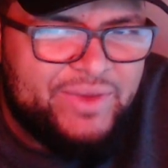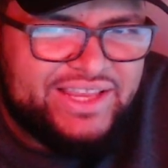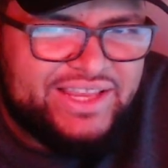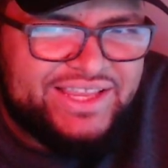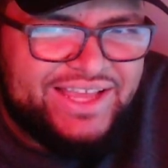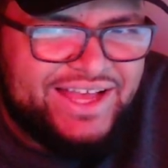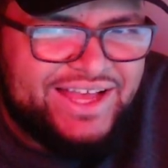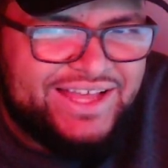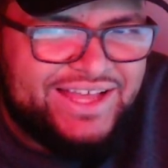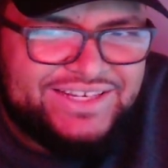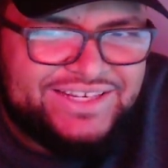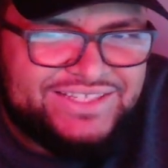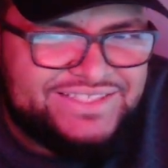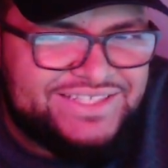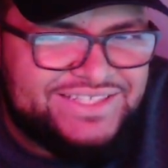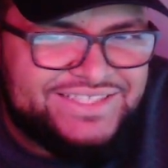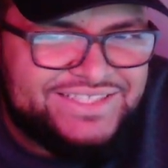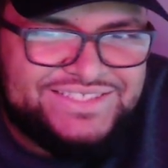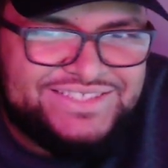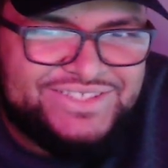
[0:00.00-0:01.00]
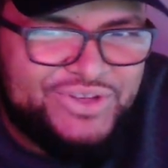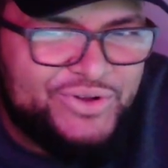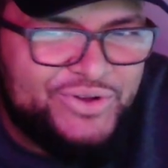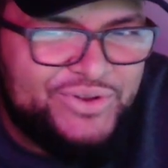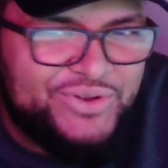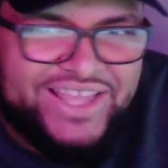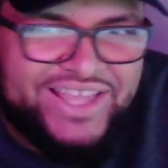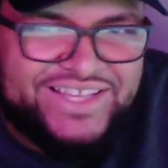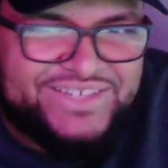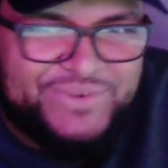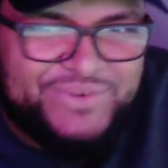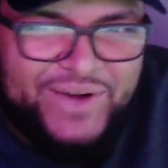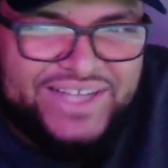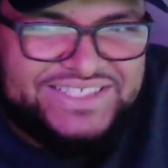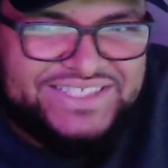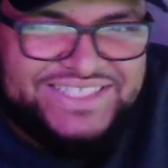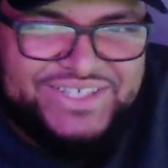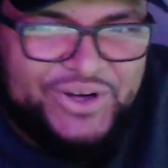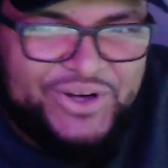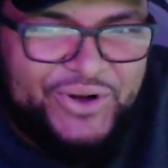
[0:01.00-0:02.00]
God, it's so like
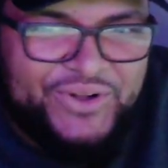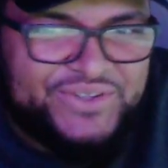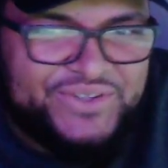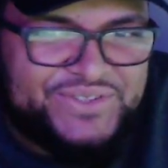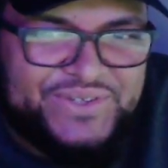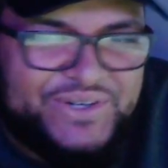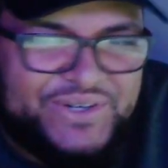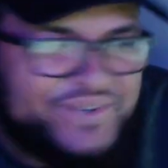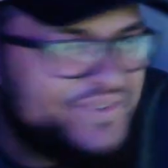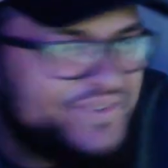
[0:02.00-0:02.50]
watching all 12